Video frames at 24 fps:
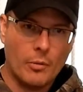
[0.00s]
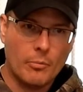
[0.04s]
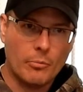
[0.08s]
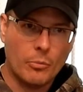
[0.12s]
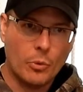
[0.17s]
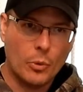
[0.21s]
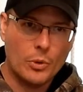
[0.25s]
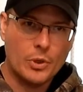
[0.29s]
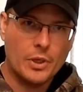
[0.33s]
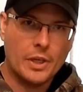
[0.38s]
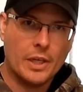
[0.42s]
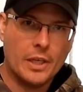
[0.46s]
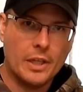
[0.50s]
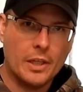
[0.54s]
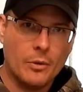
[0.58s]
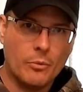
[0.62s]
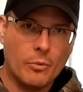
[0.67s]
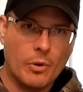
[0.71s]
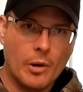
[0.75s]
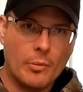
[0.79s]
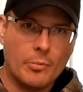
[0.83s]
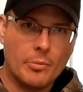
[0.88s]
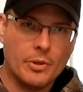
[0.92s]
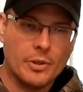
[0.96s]
more deadly
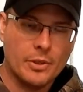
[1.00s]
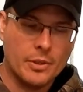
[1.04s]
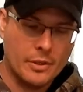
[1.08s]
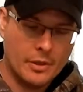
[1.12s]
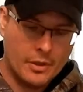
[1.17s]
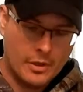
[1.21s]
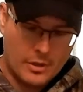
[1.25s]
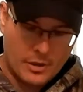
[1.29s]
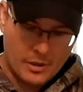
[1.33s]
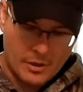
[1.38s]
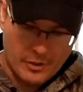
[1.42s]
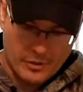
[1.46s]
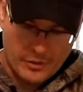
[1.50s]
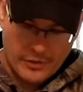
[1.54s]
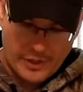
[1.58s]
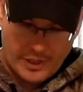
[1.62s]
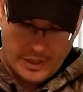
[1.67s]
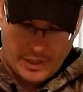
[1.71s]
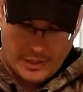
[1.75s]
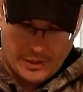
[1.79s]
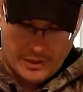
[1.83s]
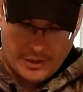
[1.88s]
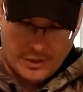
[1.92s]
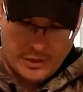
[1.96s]
weapon
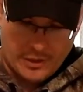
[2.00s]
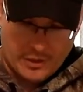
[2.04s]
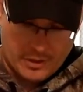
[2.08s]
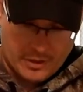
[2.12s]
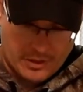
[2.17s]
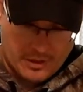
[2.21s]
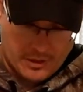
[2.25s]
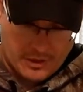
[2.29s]
than